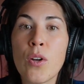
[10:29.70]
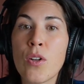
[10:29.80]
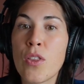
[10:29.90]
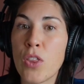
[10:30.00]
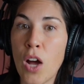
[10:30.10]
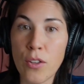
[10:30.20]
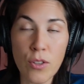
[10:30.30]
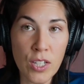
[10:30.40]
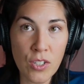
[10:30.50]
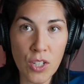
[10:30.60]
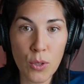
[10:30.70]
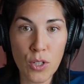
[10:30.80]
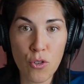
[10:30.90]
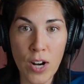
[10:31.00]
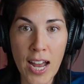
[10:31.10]
Other things that you can
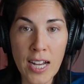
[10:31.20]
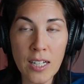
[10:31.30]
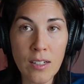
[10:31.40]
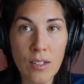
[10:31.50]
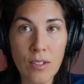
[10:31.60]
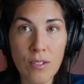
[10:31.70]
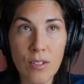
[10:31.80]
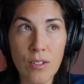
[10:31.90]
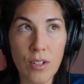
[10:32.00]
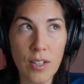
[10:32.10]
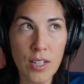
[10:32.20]
track in